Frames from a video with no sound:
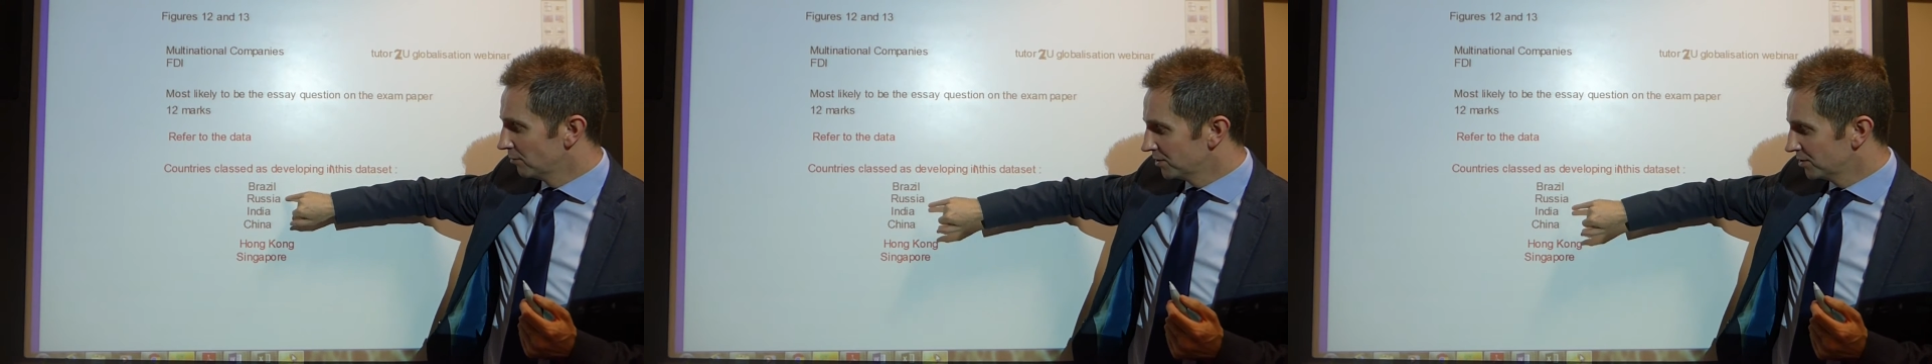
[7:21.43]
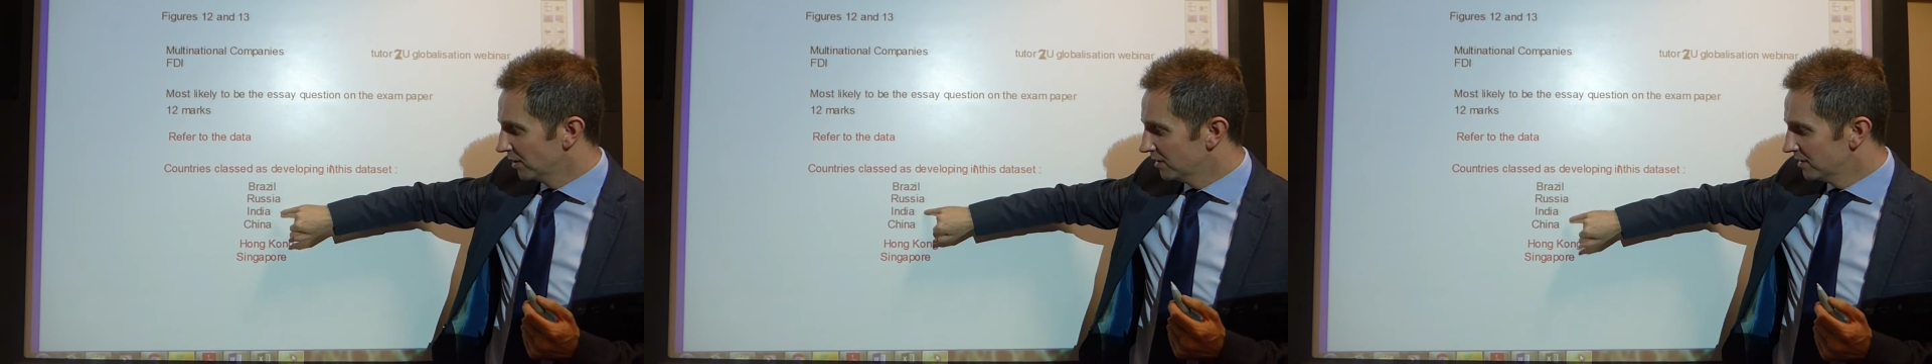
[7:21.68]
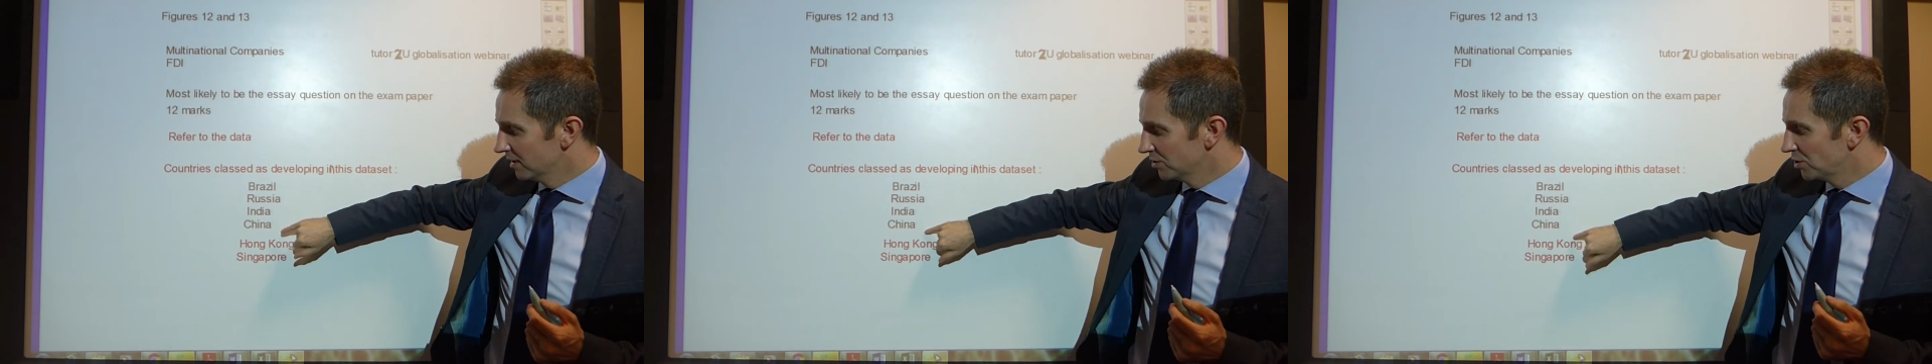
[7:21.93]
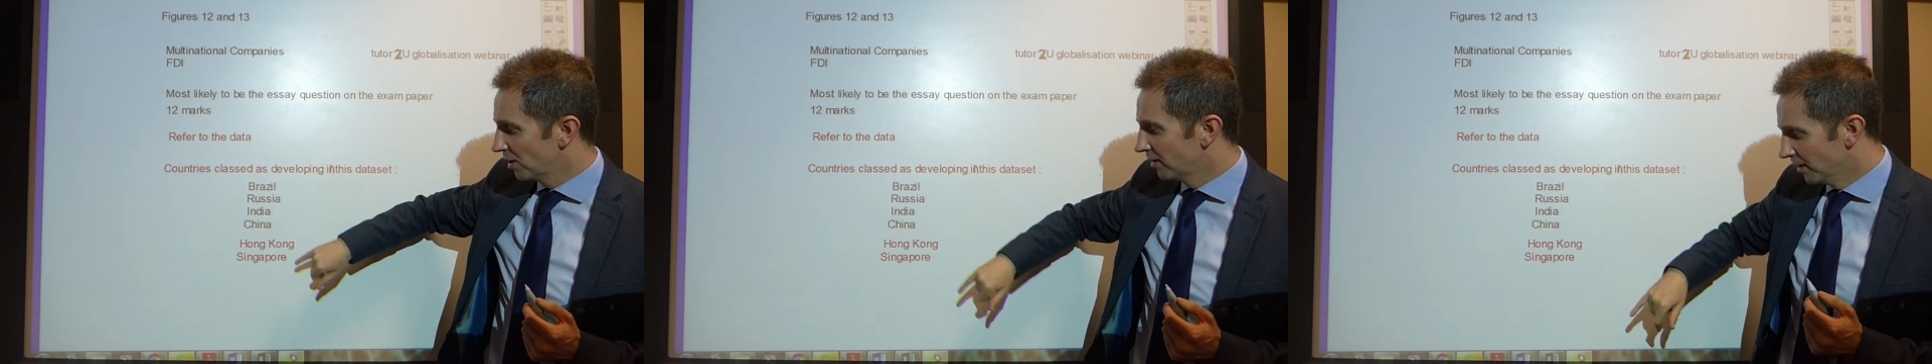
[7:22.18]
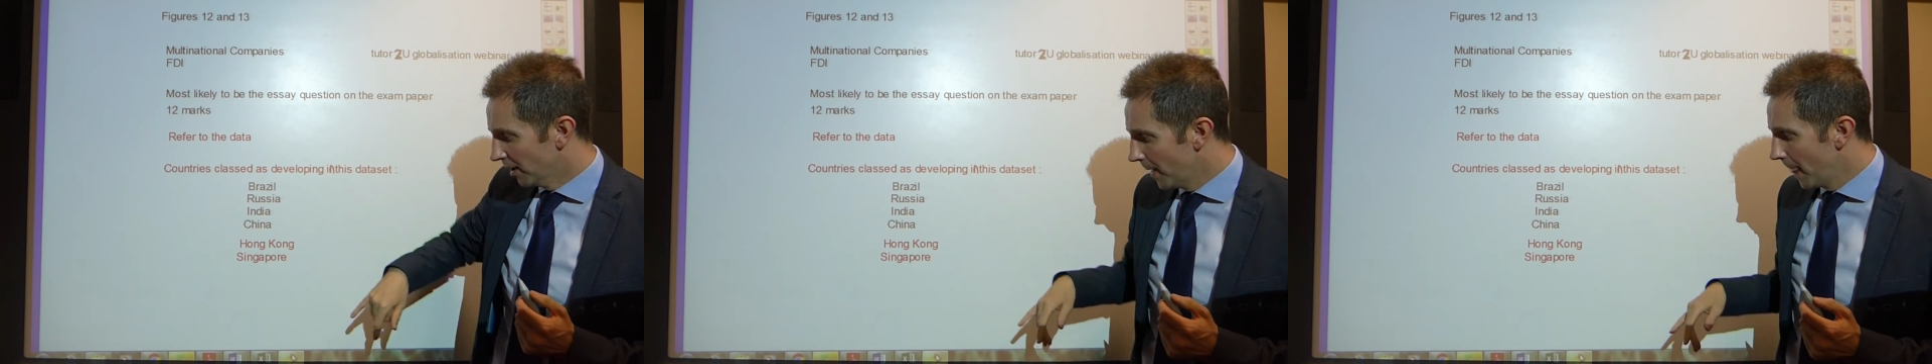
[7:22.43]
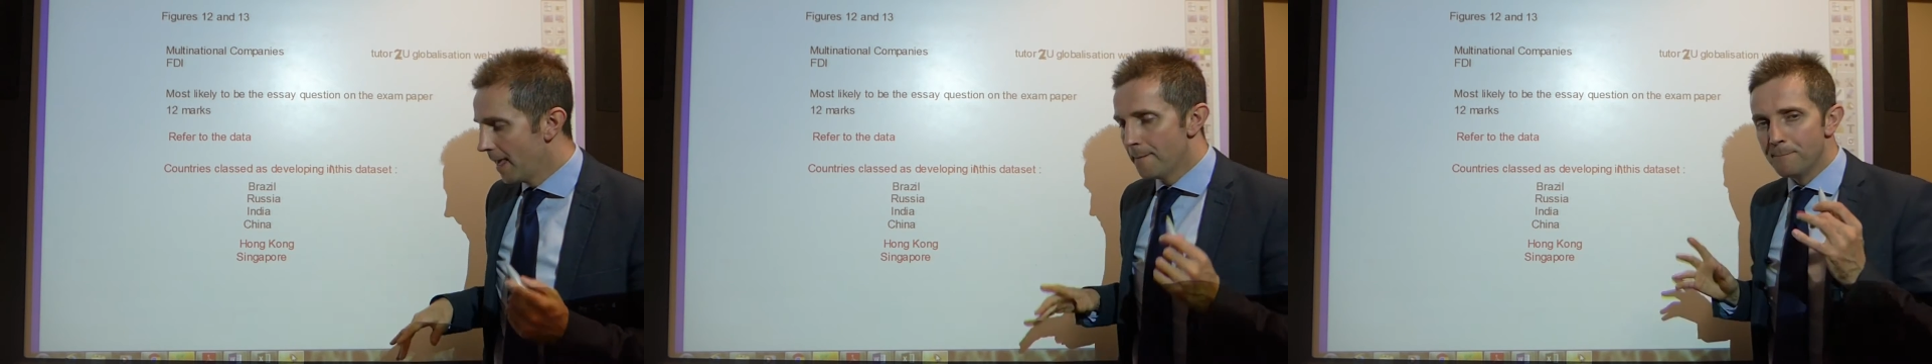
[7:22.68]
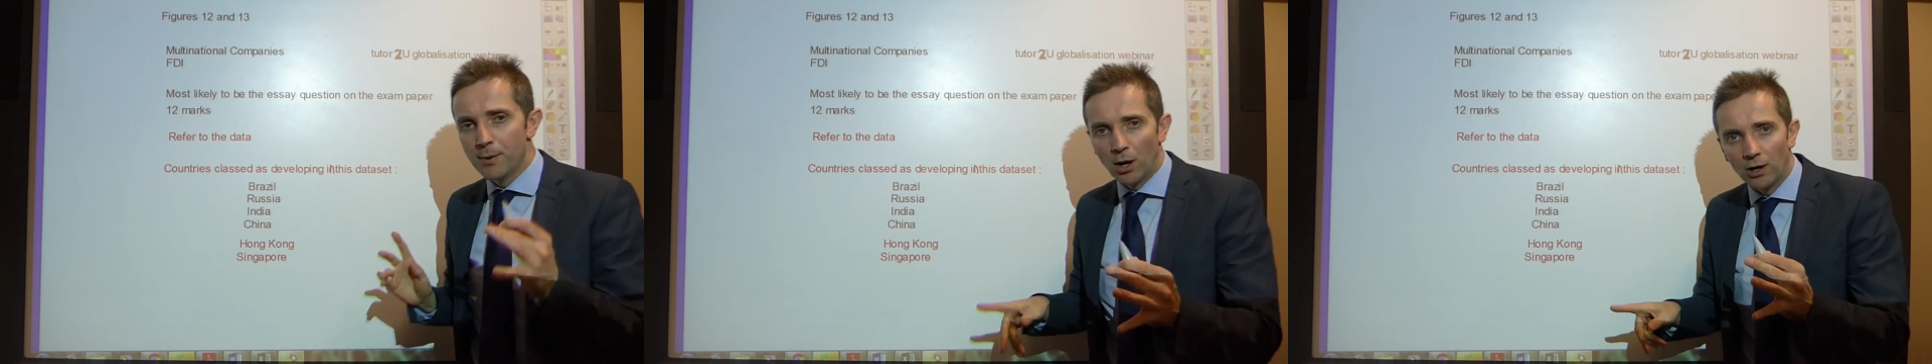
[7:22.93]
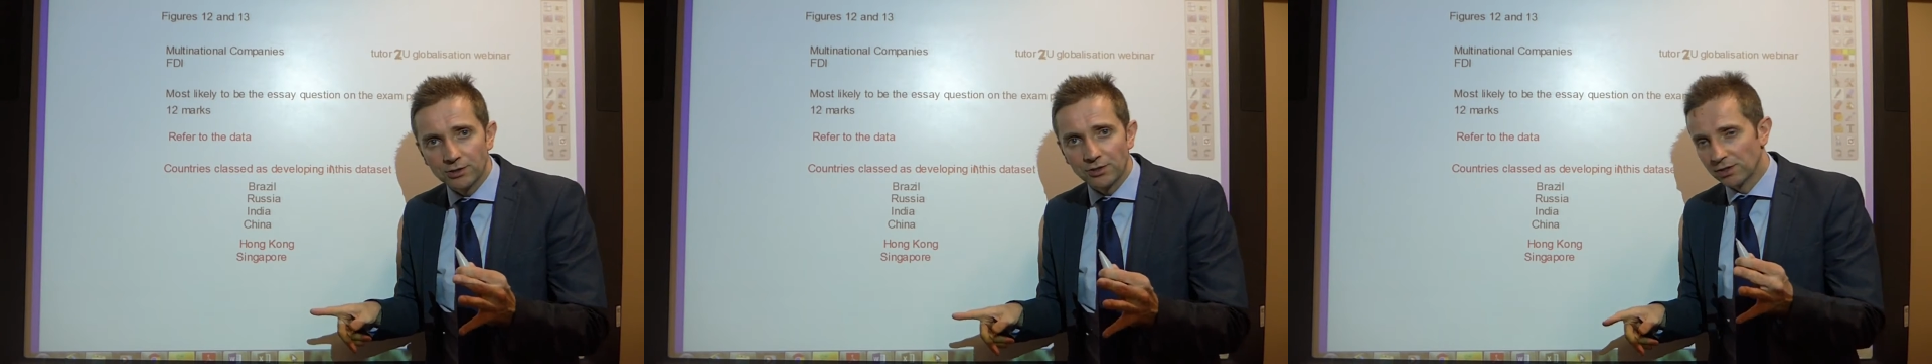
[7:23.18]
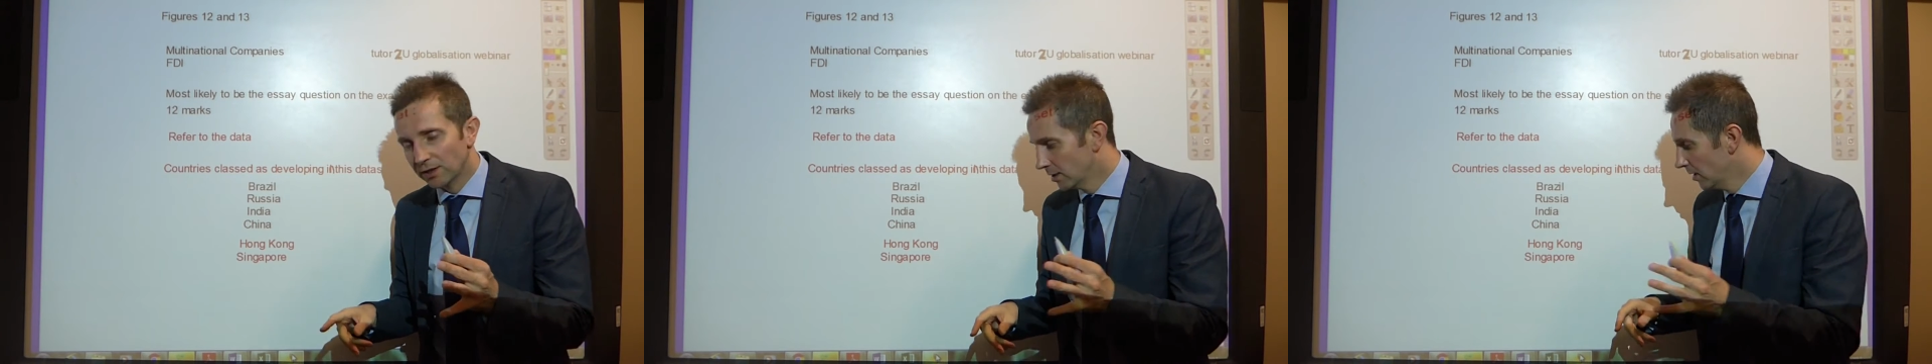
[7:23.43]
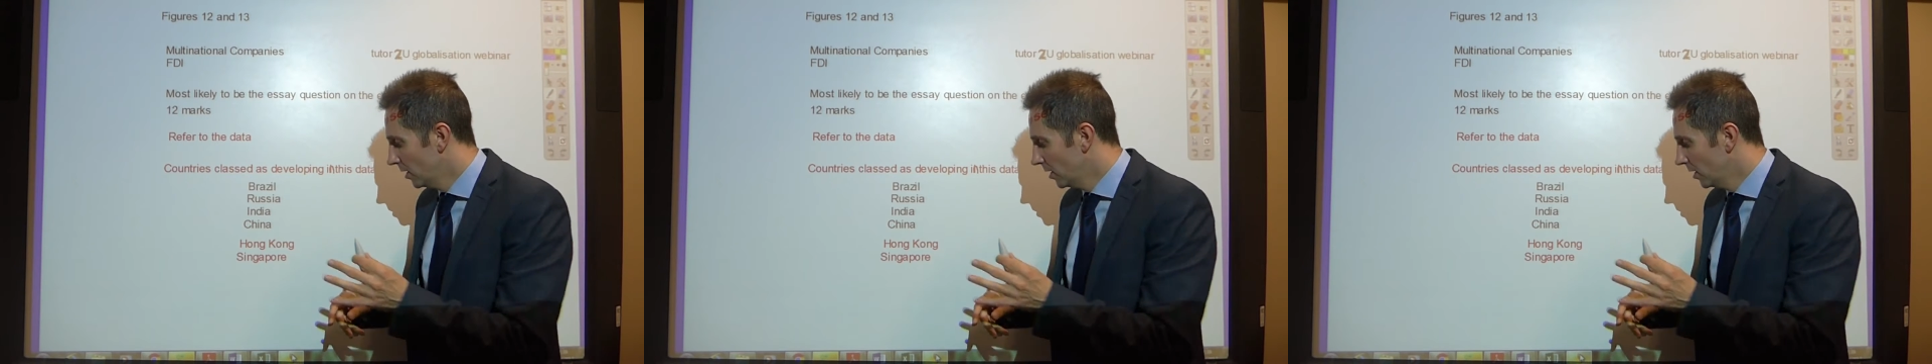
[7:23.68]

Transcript: Russia, India, China, but